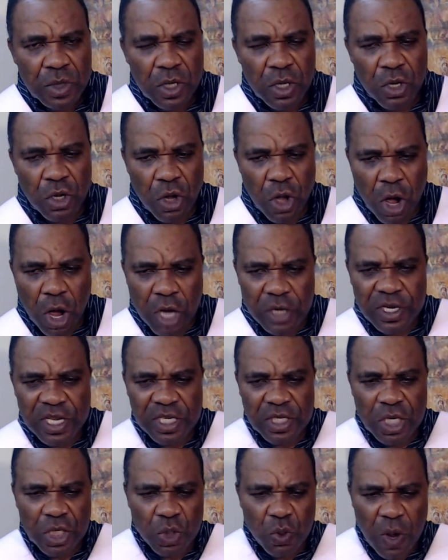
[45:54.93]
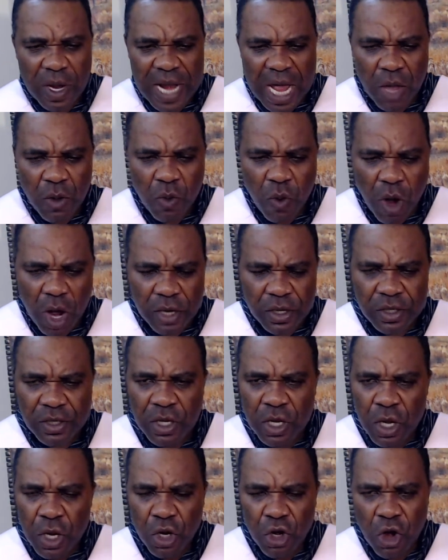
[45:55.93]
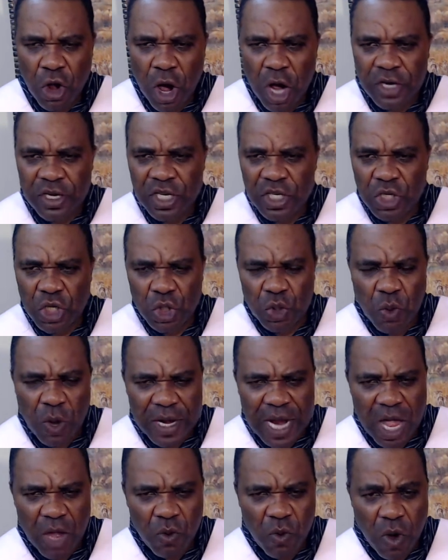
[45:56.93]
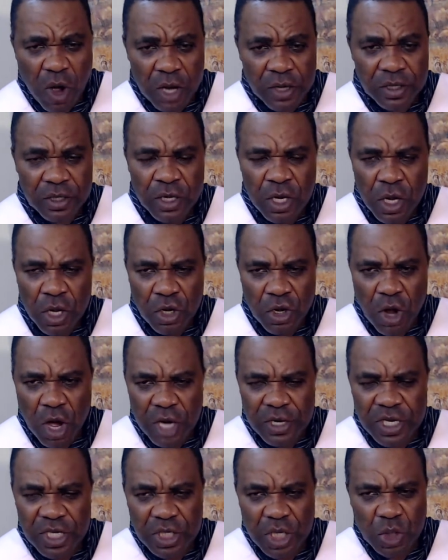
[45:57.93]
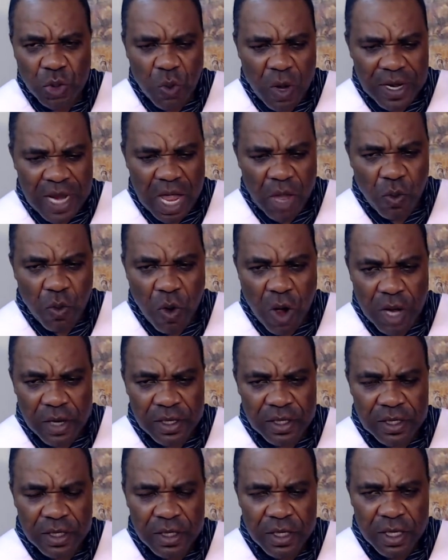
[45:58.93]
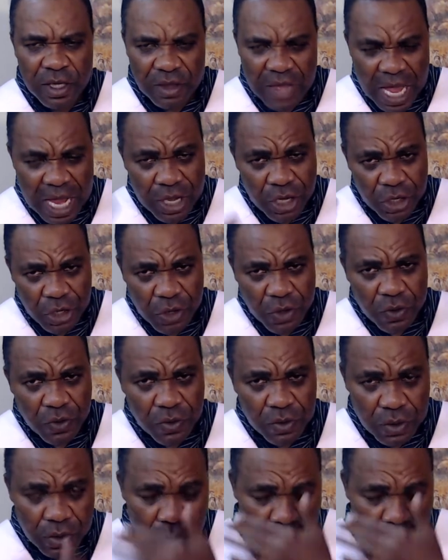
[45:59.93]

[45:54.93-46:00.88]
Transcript: Lord, this is what I want. Lord, this is what I want. Lord, this is what I want. Thank you.